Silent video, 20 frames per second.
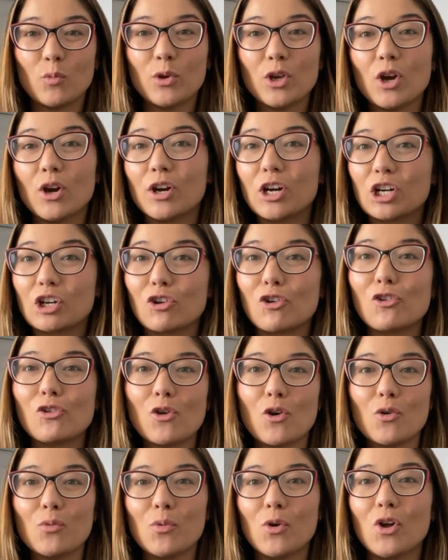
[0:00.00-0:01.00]
We are a
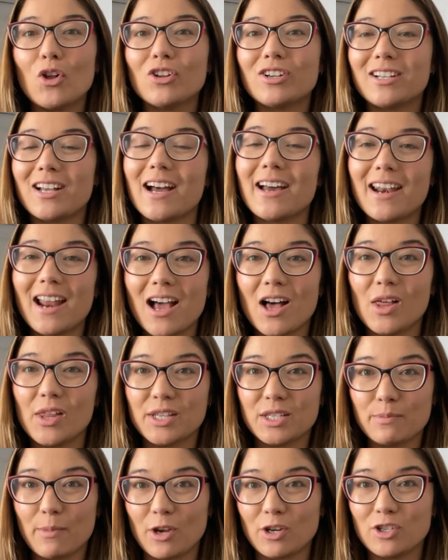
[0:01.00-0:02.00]
global gut
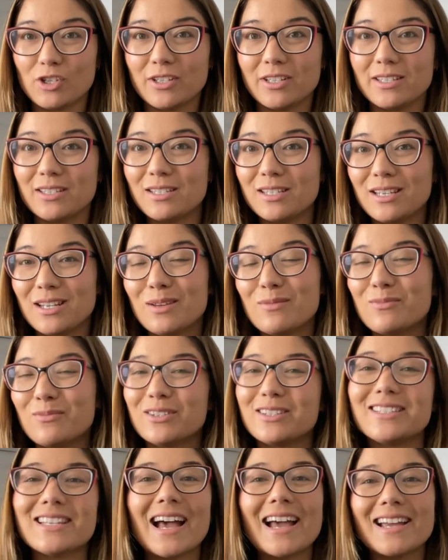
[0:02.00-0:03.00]
health specialist team
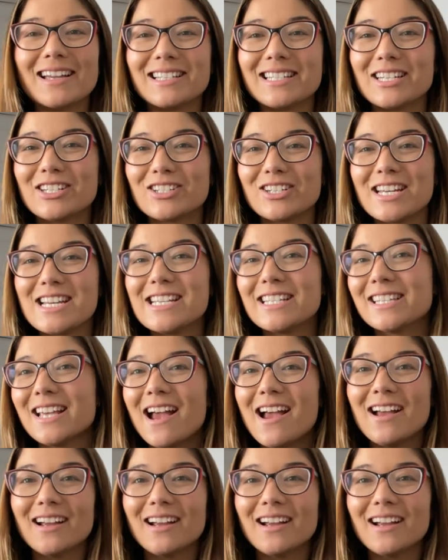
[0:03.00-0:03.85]
with dietitians,